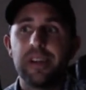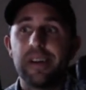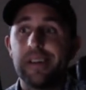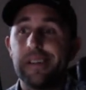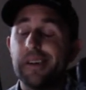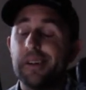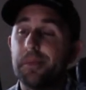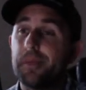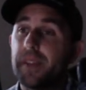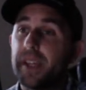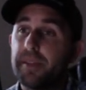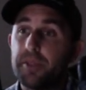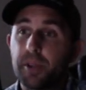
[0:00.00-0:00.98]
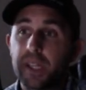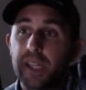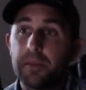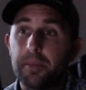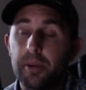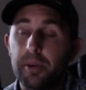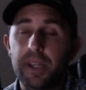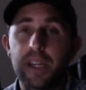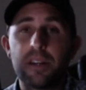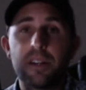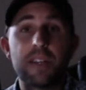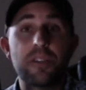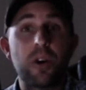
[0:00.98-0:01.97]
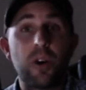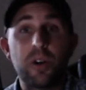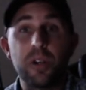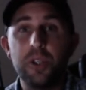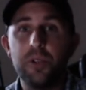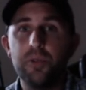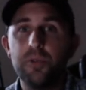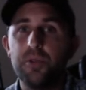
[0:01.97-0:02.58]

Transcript: Um, if you're getting burned out, that's on you.